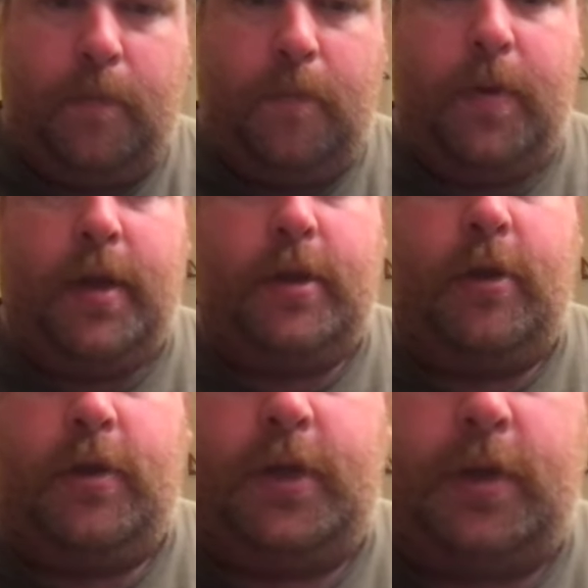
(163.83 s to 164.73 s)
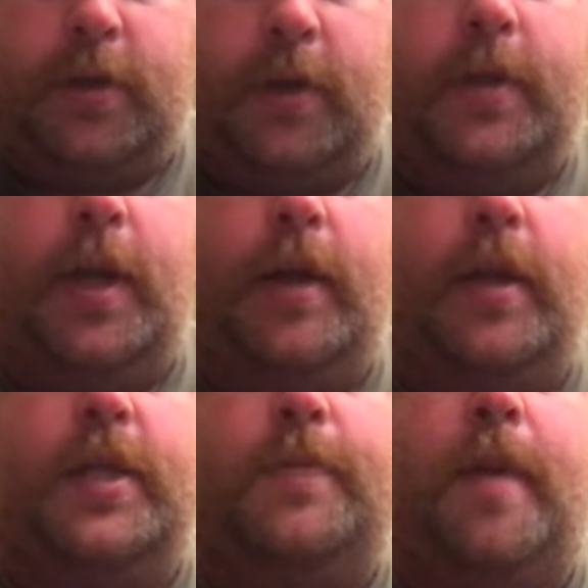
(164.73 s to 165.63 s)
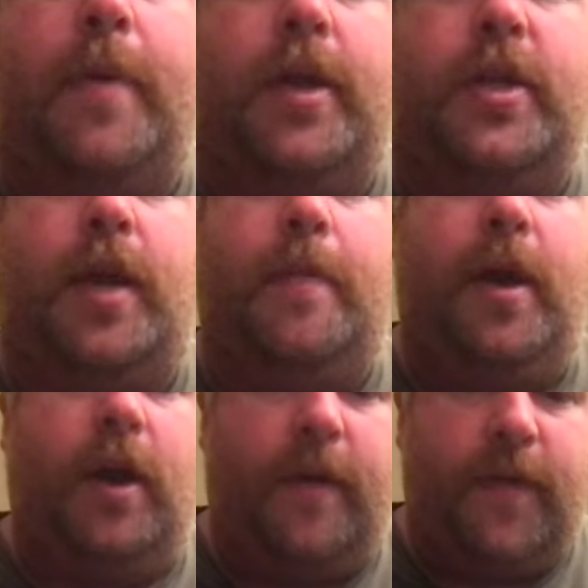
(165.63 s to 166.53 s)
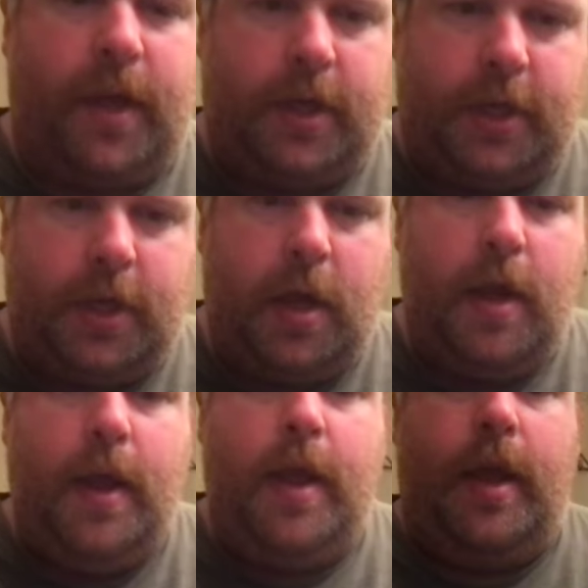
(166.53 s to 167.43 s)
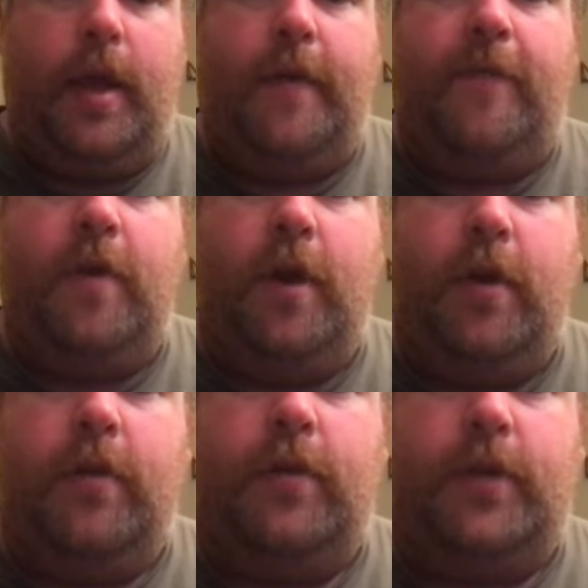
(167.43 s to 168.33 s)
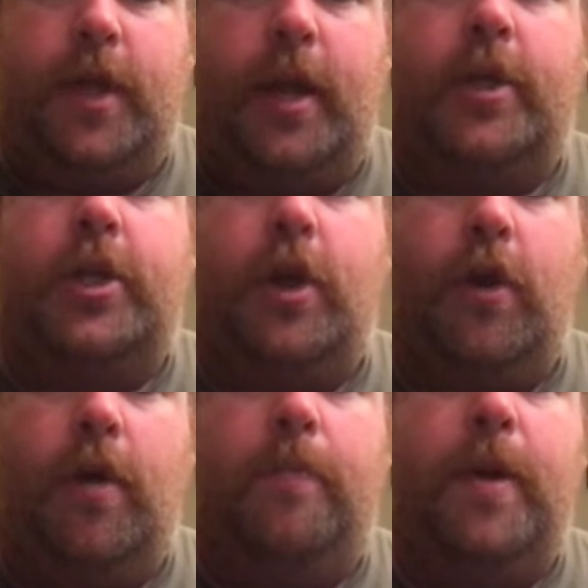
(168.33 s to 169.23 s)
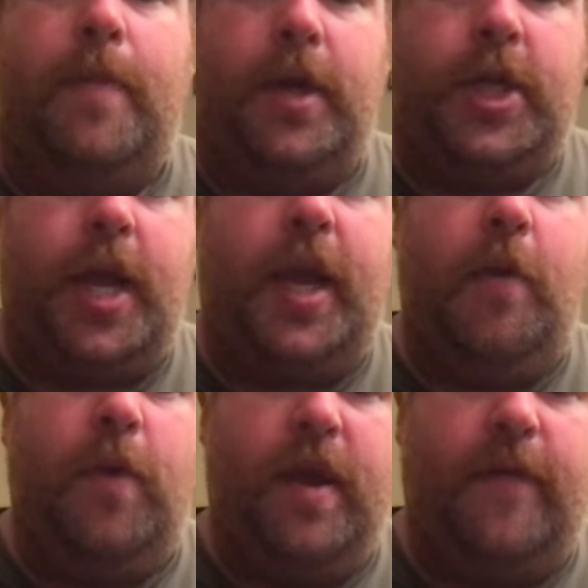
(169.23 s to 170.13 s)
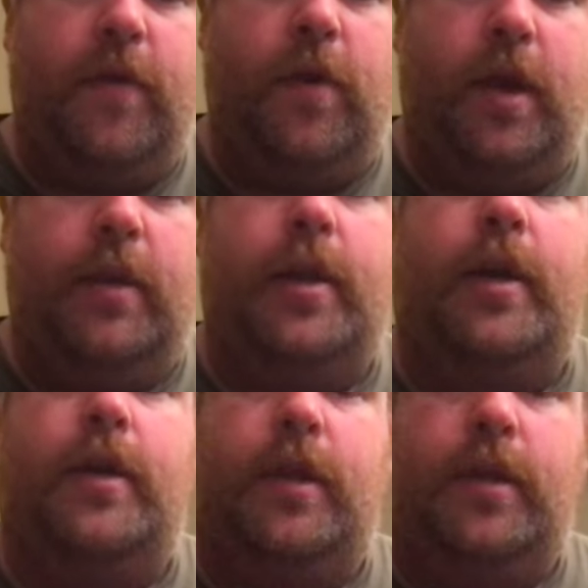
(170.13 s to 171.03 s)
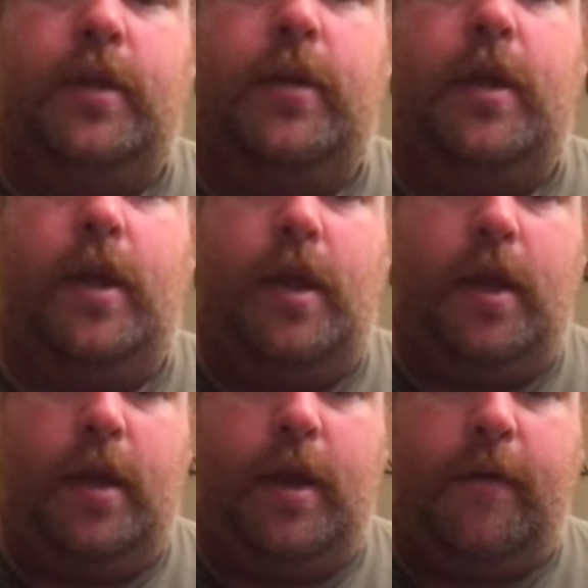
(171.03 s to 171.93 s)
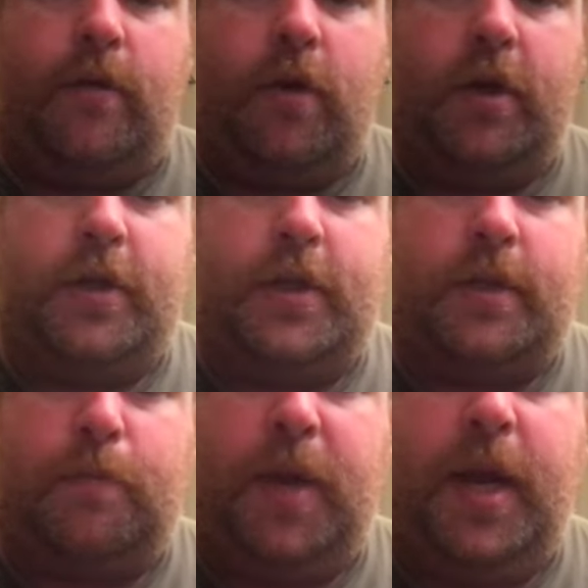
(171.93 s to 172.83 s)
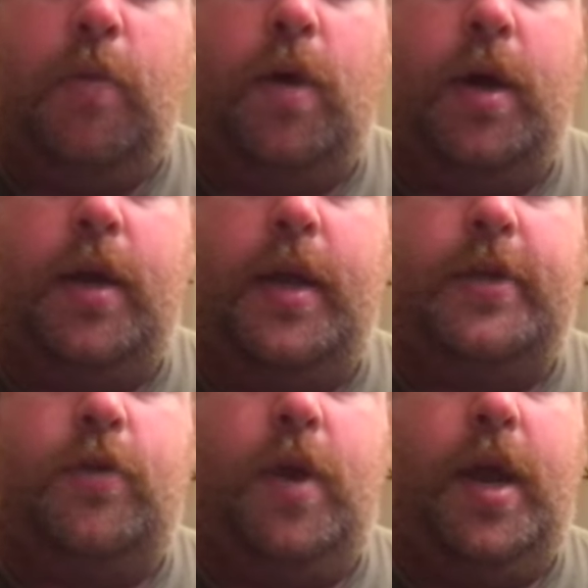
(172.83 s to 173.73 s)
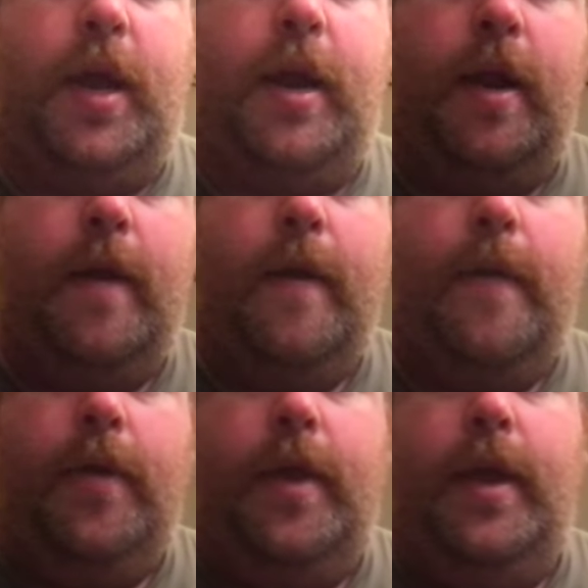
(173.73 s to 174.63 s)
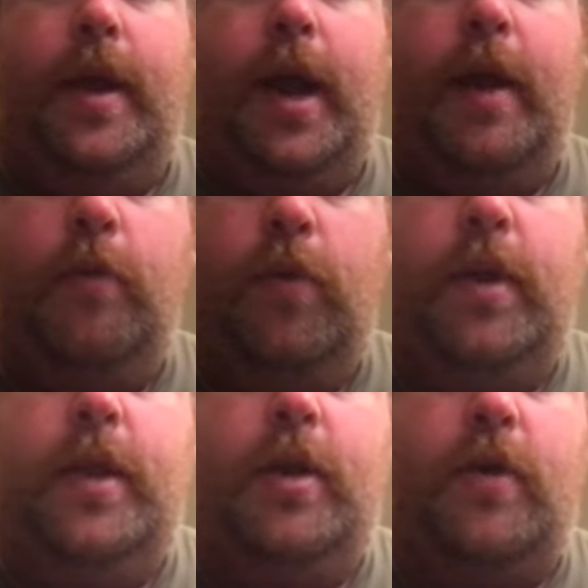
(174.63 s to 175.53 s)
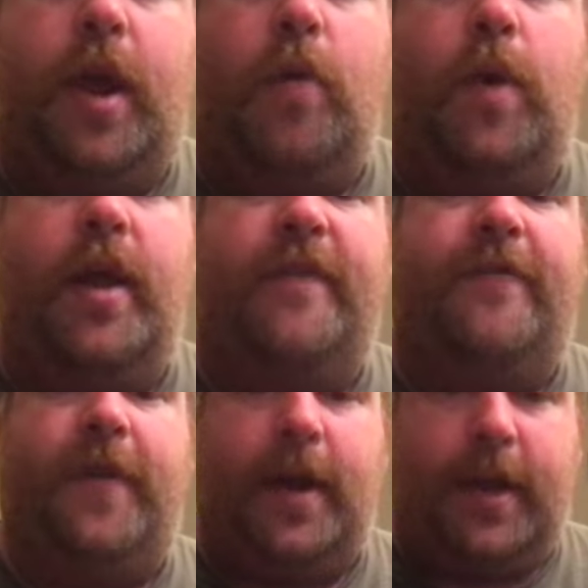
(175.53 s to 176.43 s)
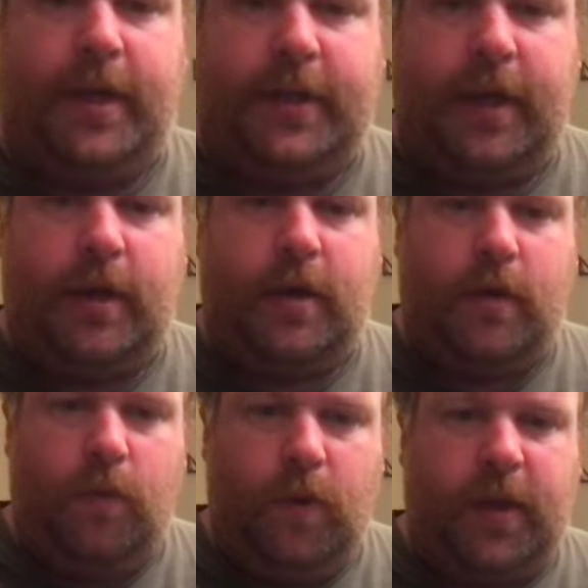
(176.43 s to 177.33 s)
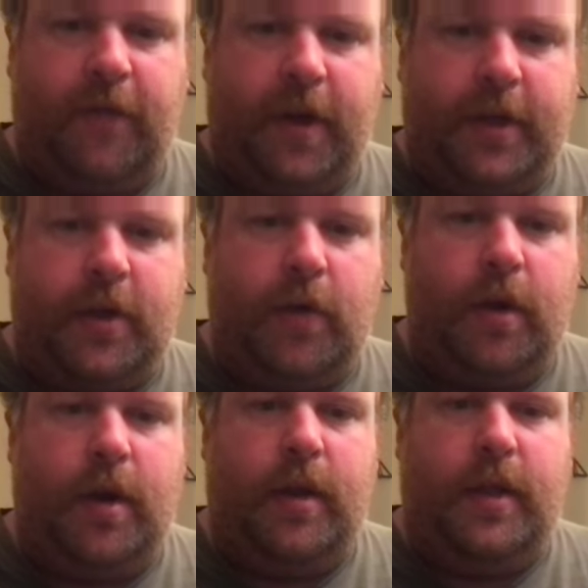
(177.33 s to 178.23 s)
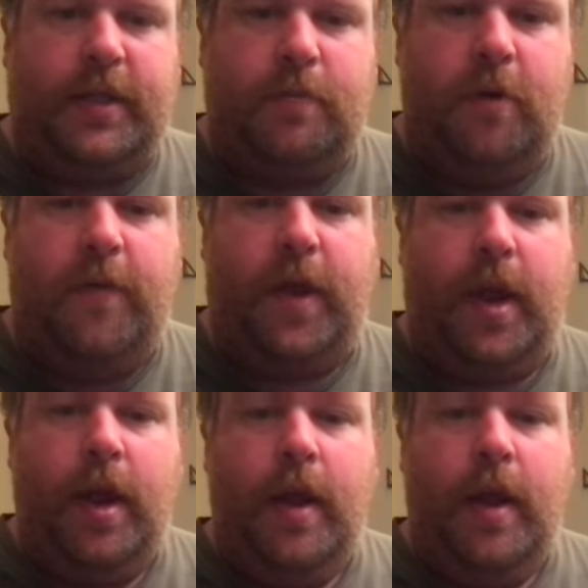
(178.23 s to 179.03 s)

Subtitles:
But there's also Douglas, played by John Malkovich, and a few others like Cheryl, played by Jackie Weaver, and Douglas, and of course B.D. Wong as Greg. And I really don't get what the fuck is going on in this movie,